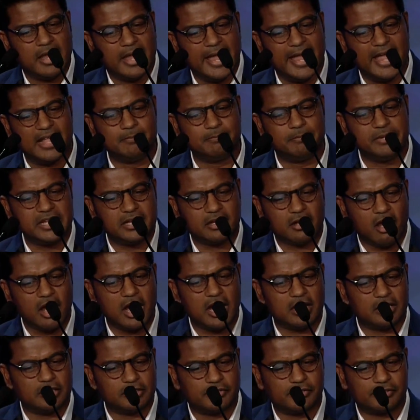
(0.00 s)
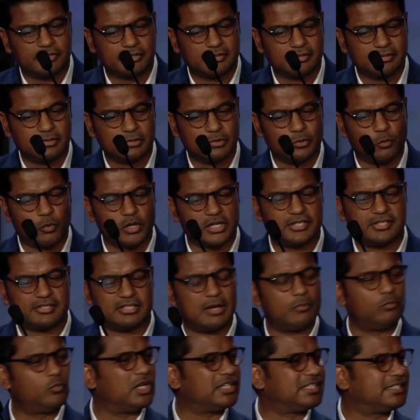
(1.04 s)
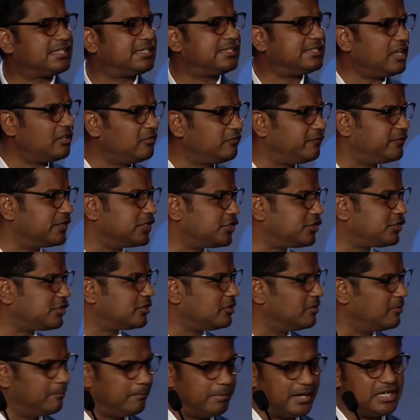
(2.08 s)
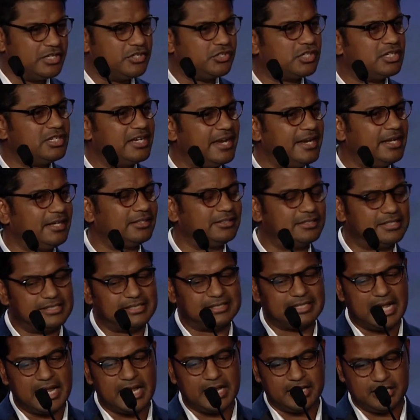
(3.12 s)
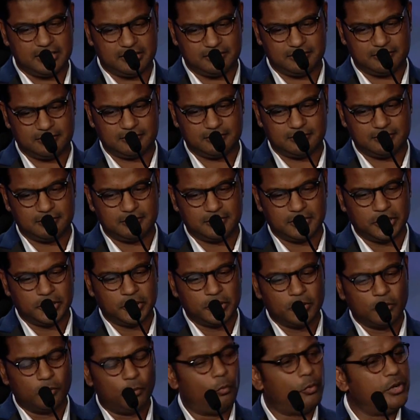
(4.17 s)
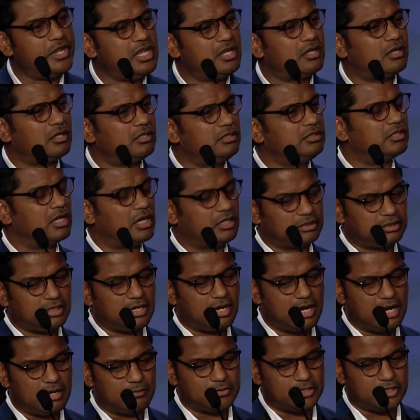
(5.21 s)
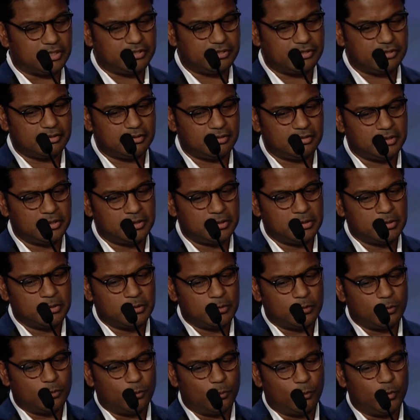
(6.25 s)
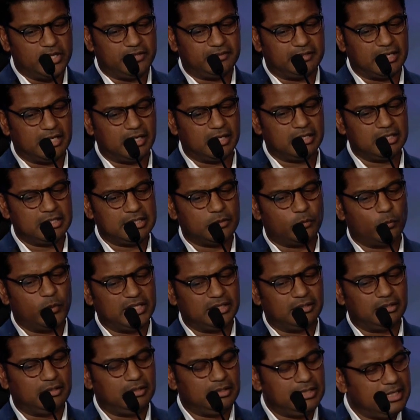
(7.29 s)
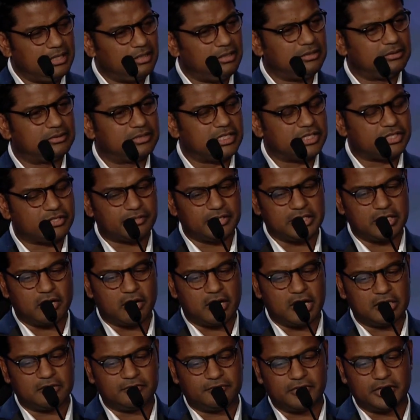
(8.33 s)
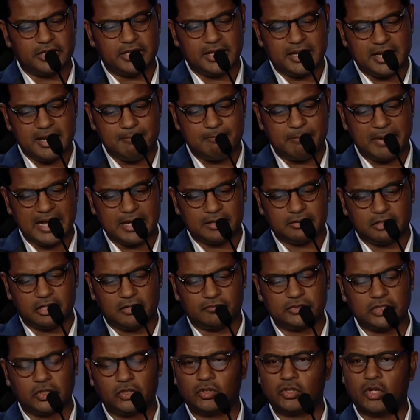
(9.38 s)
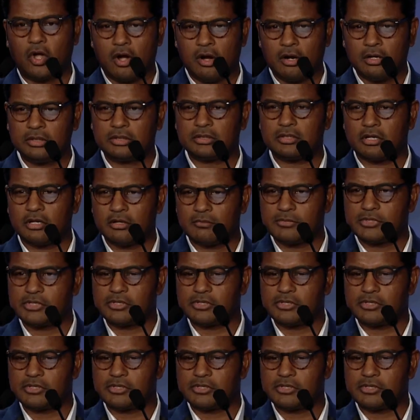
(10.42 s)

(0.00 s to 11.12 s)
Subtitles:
And because we're somewhat selfish by genetic design, we conduct commerce with little disregard for the impact of the long-term